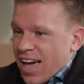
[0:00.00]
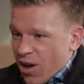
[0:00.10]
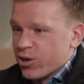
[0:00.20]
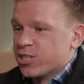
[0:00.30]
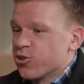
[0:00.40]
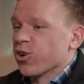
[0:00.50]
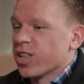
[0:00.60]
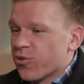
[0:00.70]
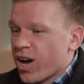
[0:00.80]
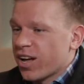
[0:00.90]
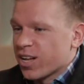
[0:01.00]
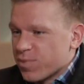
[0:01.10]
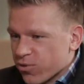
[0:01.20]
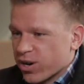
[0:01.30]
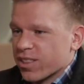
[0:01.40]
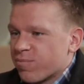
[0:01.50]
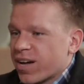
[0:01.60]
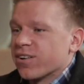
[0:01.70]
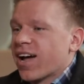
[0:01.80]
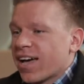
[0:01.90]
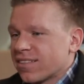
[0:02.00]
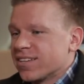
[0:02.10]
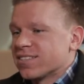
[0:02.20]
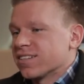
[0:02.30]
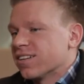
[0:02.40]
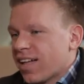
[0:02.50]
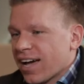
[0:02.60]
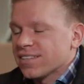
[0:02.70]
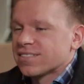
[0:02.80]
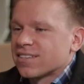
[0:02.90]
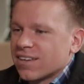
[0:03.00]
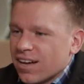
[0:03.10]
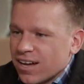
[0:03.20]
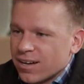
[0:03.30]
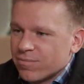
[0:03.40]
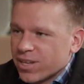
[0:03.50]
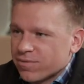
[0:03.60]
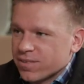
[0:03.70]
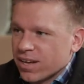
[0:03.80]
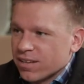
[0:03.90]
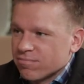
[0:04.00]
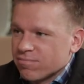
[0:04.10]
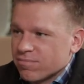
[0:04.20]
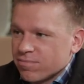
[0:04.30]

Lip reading: I would do really well. I'd be one of the better athletes in class, if not